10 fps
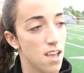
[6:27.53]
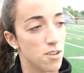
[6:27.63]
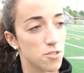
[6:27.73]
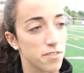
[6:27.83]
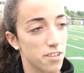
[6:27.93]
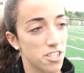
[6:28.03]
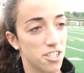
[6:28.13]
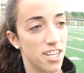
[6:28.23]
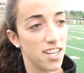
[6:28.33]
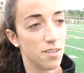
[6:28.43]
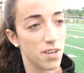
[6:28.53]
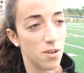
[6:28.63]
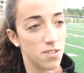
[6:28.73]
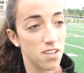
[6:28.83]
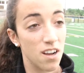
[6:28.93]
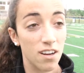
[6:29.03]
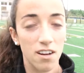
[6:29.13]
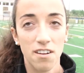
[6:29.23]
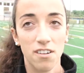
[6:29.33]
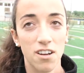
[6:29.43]
It's really frustrating when I was younger
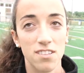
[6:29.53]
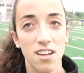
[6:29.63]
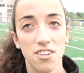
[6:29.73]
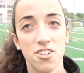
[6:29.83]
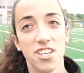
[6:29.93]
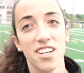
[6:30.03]
and on cross country,